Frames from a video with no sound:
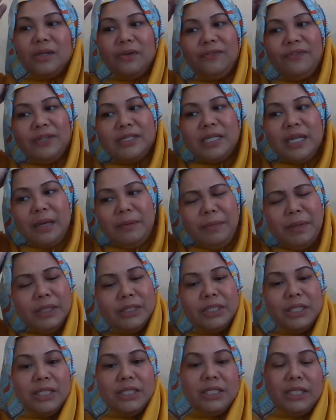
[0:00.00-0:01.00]
of
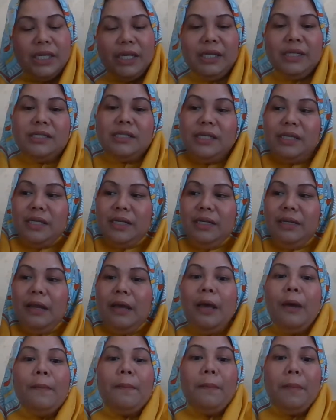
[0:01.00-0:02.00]
Islamic teachings in
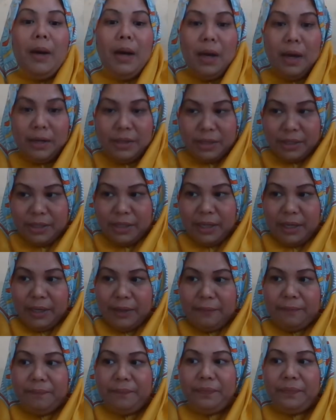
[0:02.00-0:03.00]
marketing.